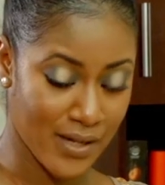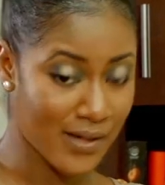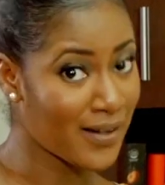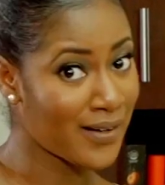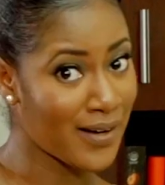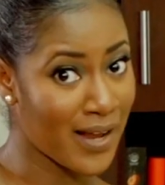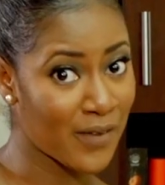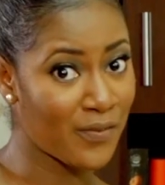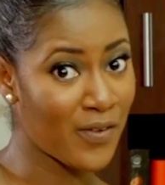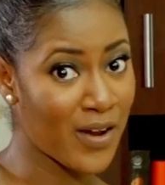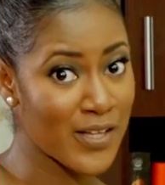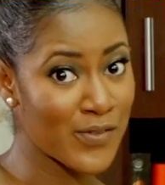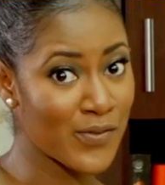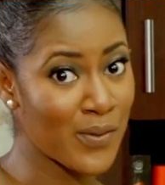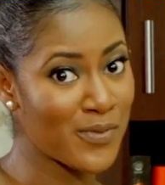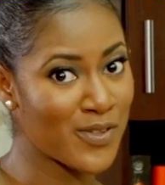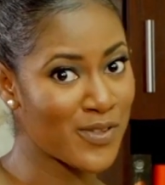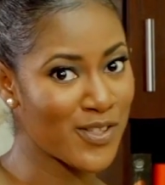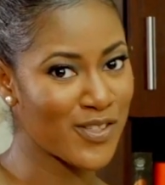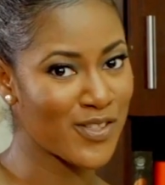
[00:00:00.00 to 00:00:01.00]
An advice
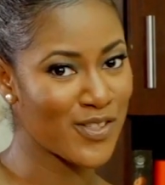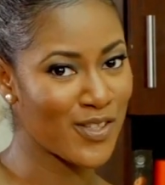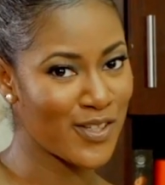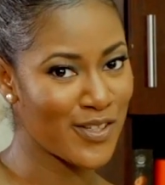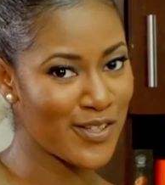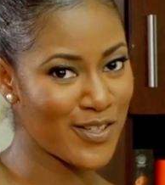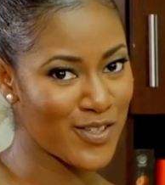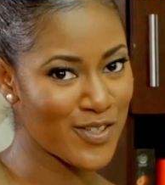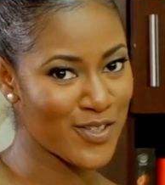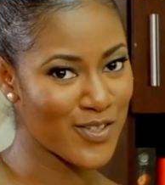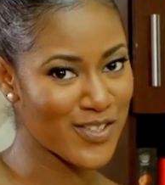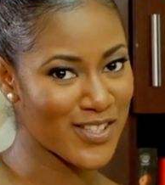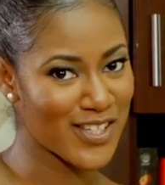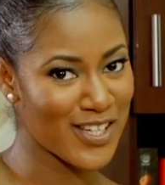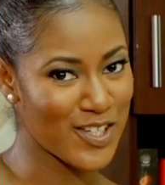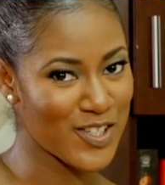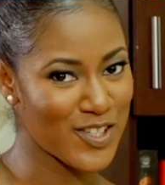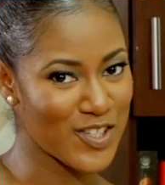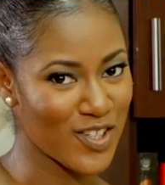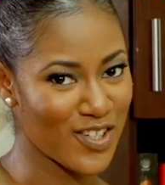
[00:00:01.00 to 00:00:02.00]
from the Zeelicious
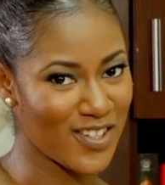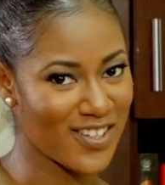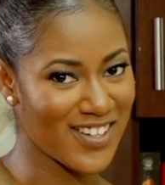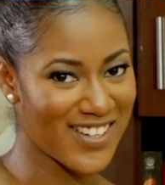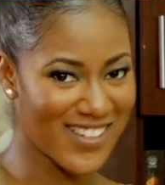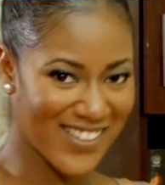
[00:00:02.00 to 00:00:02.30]
kitchen.